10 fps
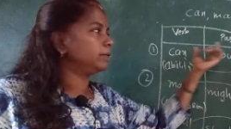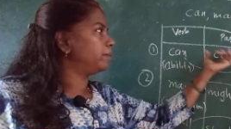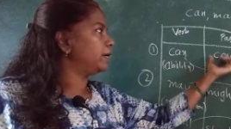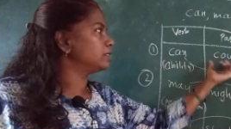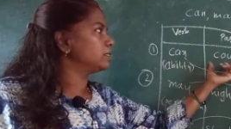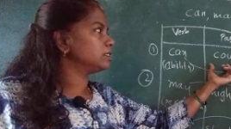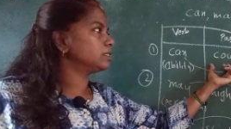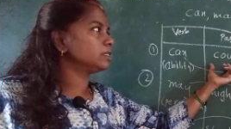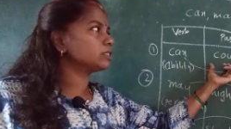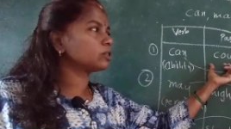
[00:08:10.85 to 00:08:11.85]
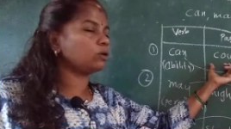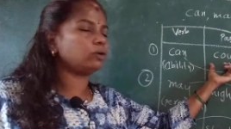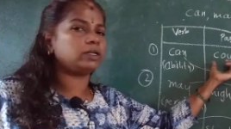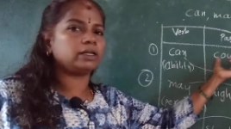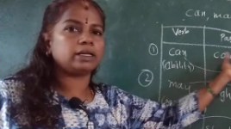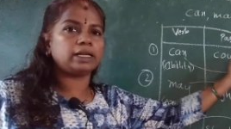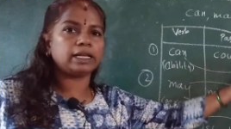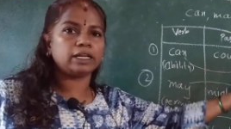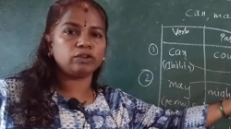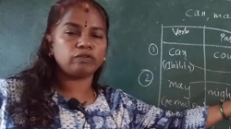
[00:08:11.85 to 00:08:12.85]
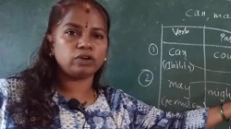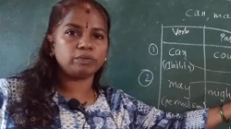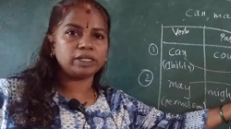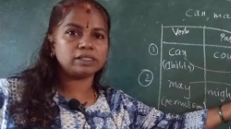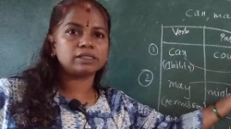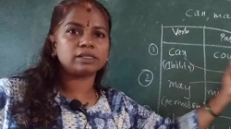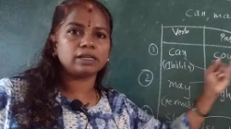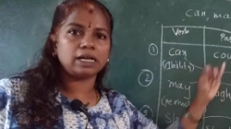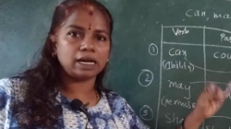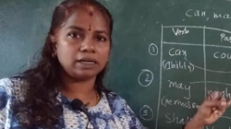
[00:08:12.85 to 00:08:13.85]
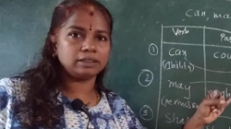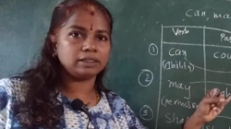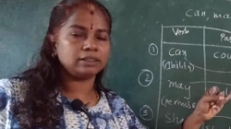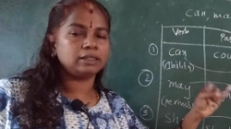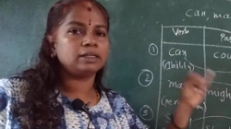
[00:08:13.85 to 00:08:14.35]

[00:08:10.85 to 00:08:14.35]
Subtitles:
Past tense is could. Negative form is can't.